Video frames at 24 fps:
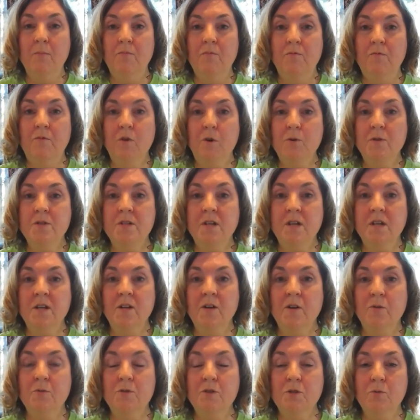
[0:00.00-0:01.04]
Folks can
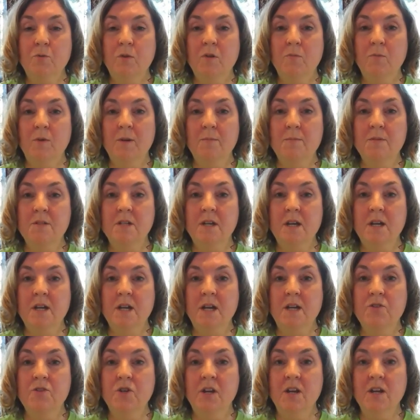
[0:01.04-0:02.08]
go to our website,
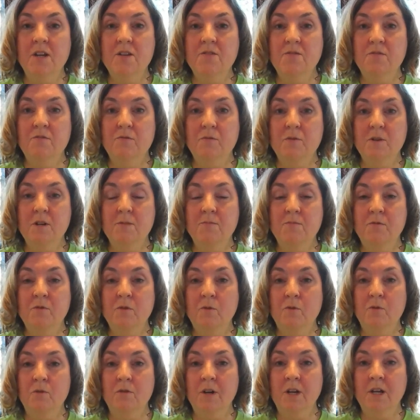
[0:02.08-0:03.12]
Education Freedom for
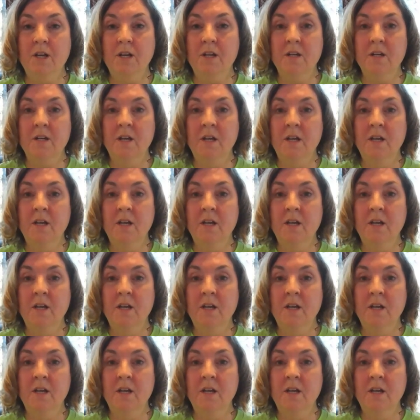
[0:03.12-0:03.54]
Oregon.